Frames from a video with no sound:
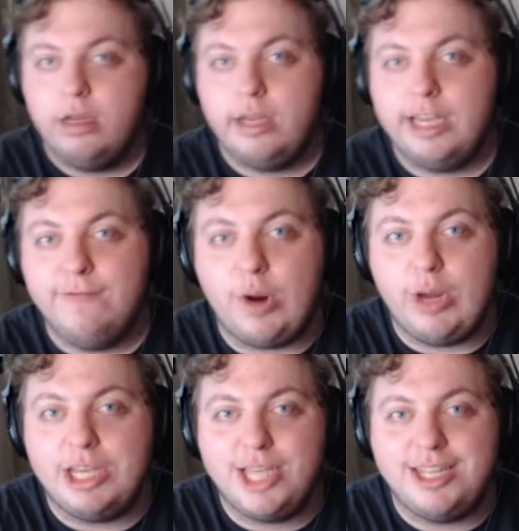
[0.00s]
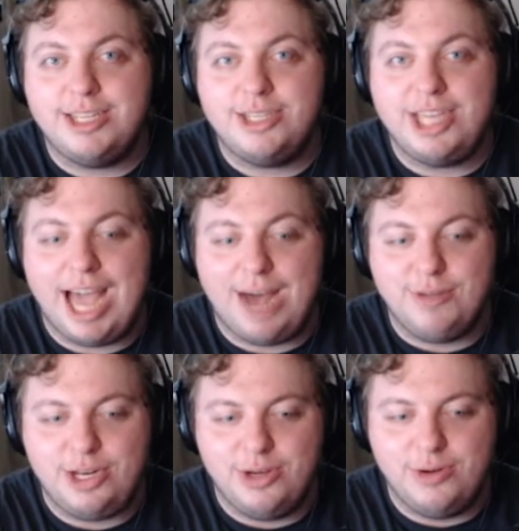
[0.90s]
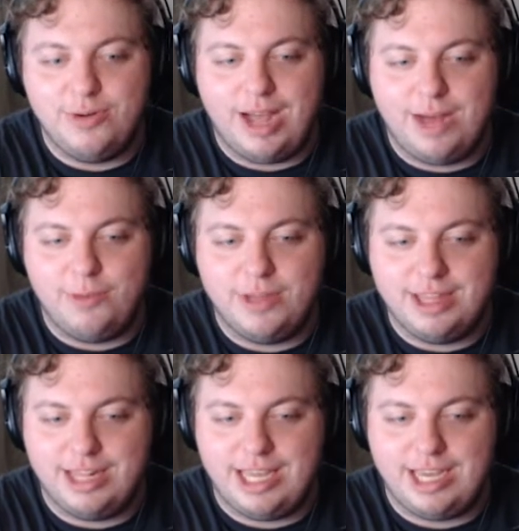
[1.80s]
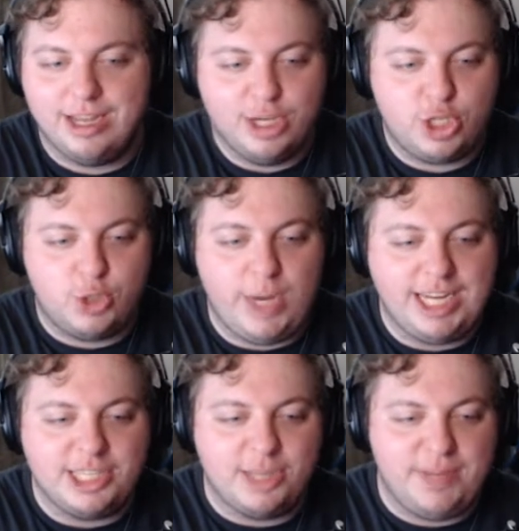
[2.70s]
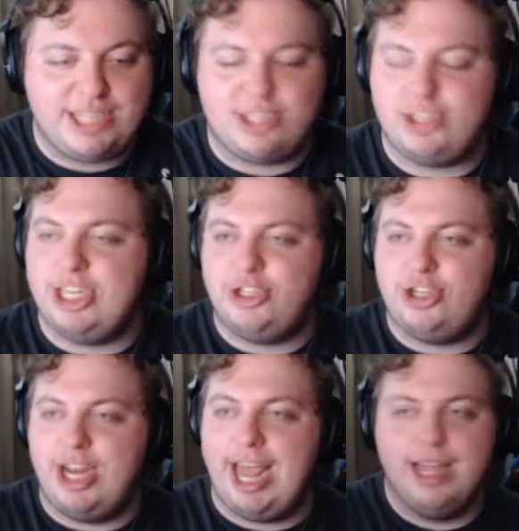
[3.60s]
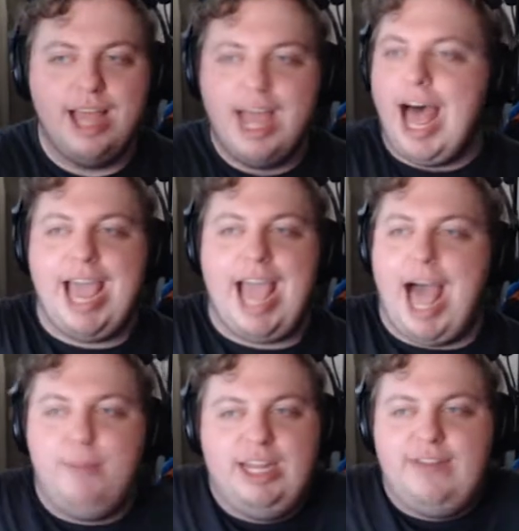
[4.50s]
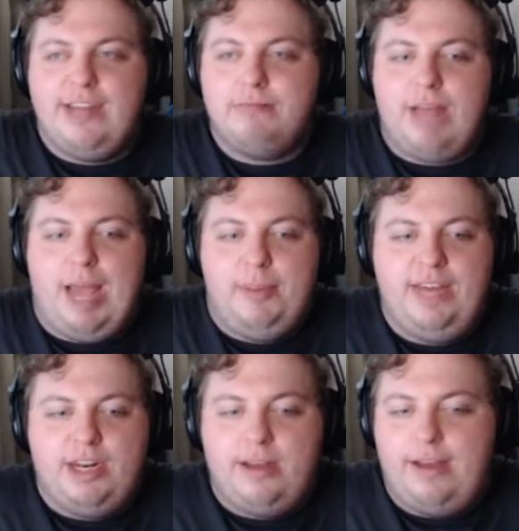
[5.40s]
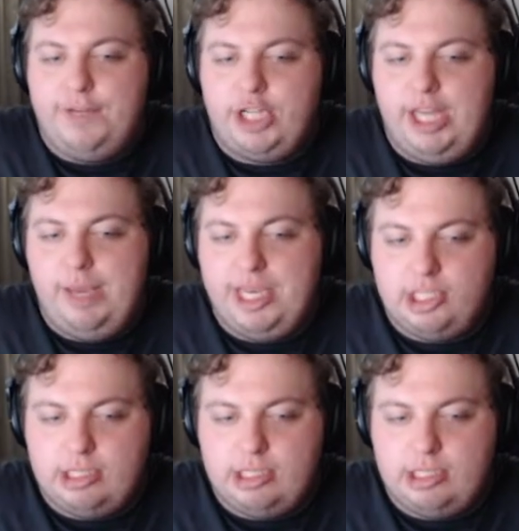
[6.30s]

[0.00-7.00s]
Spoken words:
very excited to see how they do within the league. Swede is a beast, says Janae. I believe it. I believe it. Officially a beast.